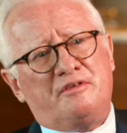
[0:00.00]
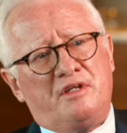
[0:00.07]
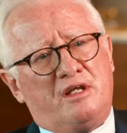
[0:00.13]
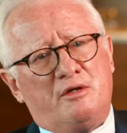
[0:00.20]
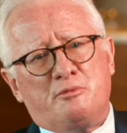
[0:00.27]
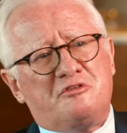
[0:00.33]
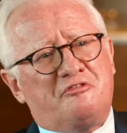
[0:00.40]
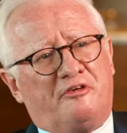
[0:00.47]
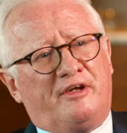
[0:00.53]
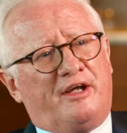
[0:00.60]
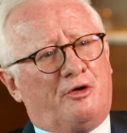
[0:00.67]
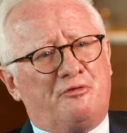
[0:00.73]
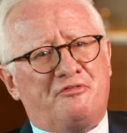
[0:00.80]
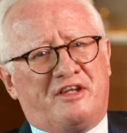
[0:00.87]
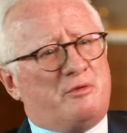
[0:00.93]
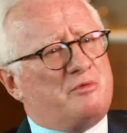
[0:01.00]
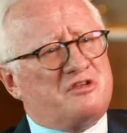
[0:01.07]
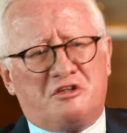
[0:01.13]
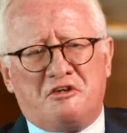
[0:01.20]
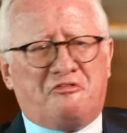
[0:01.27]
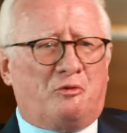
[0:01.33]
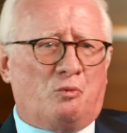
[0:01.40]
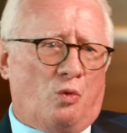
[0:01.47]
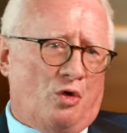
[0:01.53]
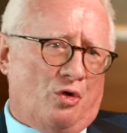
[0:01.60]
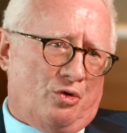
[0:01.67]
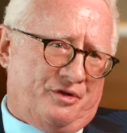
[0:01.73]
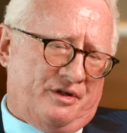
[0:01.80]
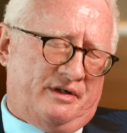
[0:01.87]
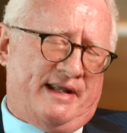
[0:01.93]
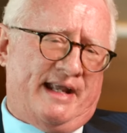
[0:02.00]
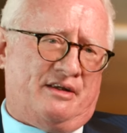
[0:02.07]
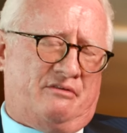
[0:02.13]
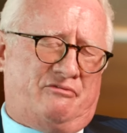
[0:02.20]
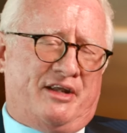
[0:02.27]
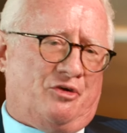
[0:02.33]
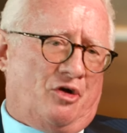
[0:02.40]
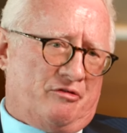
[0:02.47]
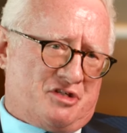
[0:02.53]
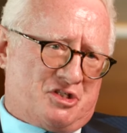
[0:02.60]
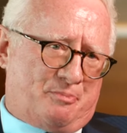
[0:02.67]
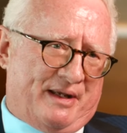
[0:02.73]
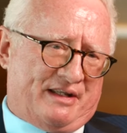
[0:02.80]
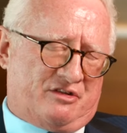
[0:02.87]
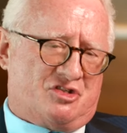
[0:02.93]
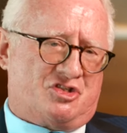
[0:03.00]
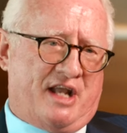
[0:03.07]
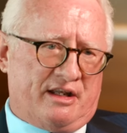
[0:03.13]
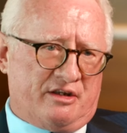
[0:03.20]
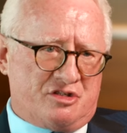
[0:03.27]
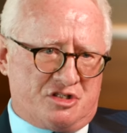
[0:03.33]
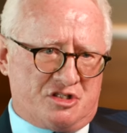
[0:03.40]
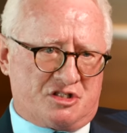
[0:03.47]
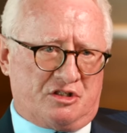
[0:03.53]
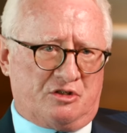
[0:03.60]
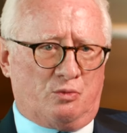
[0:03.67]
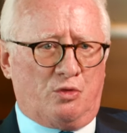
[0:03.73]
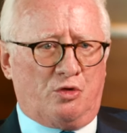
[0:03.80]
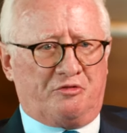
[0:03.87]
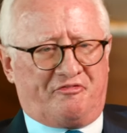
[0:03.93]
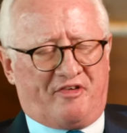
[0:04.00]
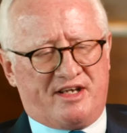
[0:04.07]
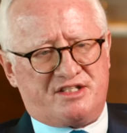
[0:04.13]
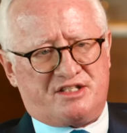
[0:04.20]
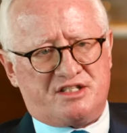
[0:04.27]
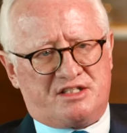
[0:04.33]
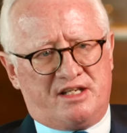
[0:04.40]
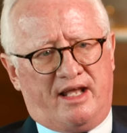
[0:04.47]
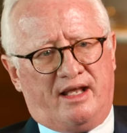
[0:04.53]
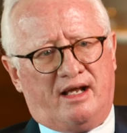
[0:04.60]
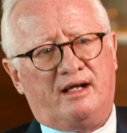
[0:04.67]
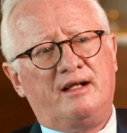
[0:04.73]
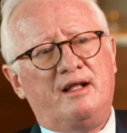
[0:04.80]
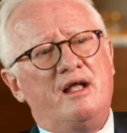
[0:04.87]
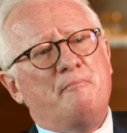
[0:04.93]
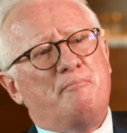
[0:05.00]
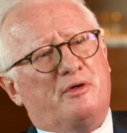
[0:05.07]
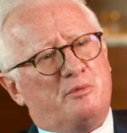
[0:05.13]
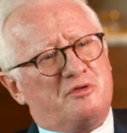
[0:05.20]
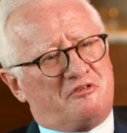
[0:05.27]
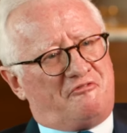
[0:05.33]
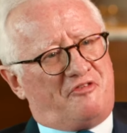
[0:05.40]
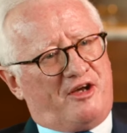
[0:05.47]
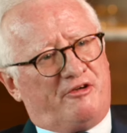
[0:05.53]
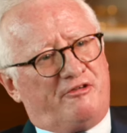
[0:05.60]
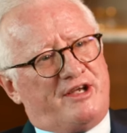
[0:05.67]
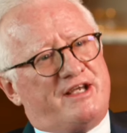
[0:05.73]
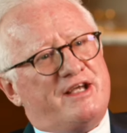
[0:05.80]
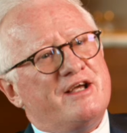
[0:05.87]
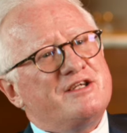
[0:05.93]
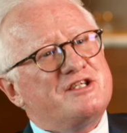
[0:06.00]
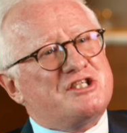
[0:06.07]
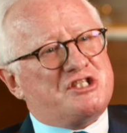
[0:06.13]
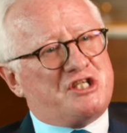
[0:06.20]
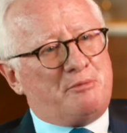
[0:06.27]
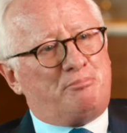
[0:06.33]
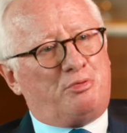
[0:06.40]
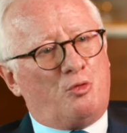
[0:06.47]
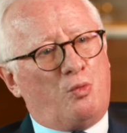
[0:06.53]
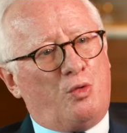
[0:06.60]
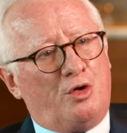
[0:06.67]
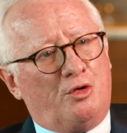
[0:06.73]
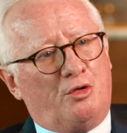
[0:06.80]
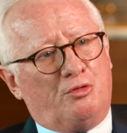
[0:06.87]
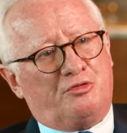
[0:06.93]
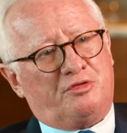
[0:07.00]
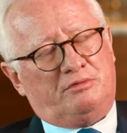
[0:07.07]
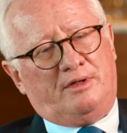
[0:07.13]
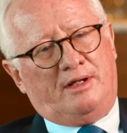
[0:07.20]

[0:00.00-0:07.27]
I think it was very healthy. It was a different world, and I respect the challenges that the world faces now, but it was a very simple world.